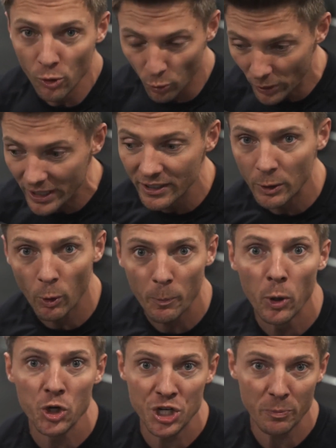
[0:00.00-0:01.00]
really we're
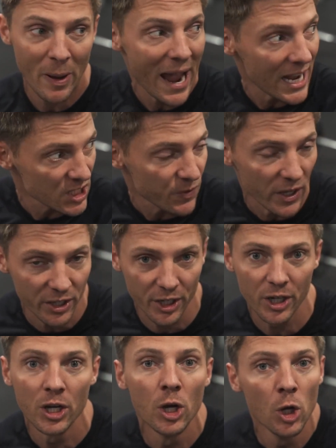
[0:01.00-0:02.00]
pushing past
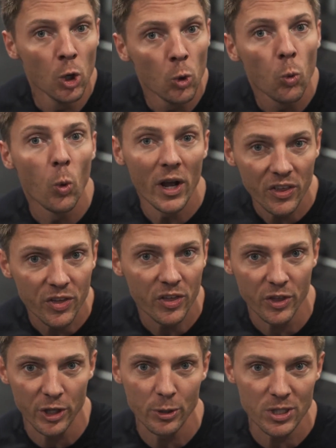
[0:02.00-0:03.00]
failure with
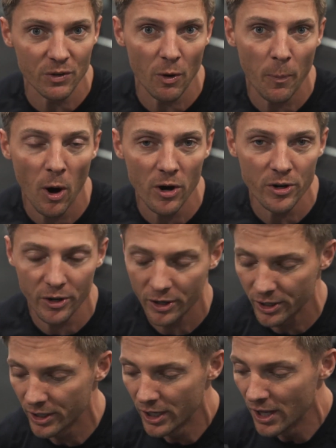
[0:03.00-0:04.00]
the use of a partner.
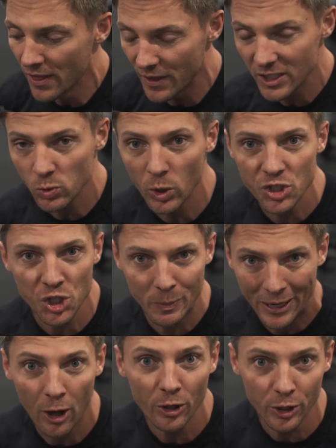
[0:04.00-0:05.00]
This one should
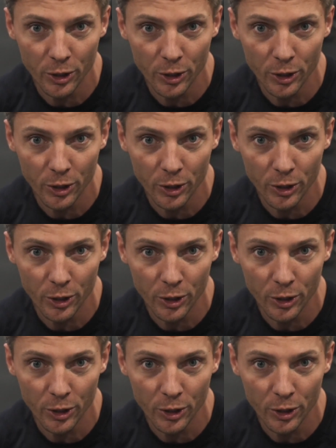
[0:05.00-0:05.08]
be all